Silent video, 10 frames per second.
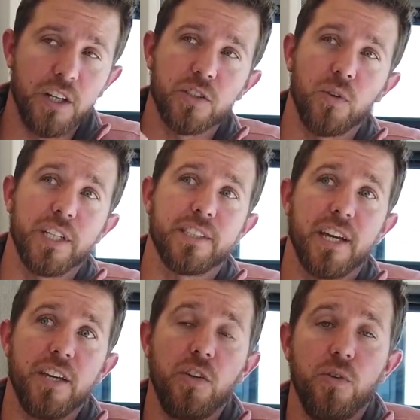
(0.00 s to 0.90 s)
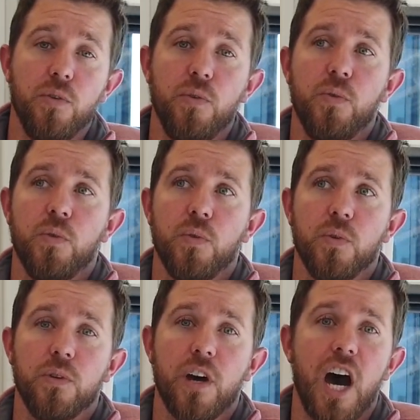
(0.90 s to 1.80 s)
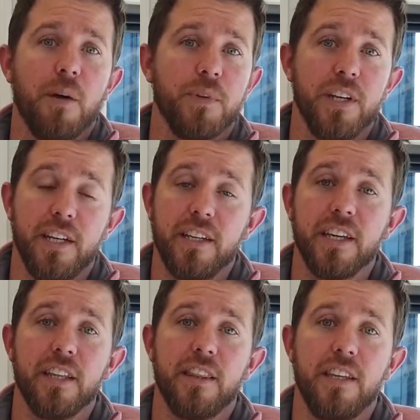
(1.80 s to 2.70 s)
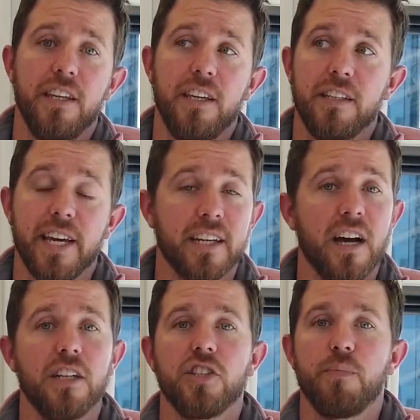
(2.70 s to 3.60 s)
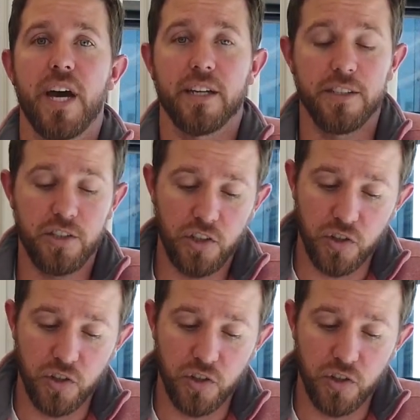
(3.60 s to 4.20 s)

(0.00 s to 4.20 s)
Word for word: So let's say you opted in to get the technology package.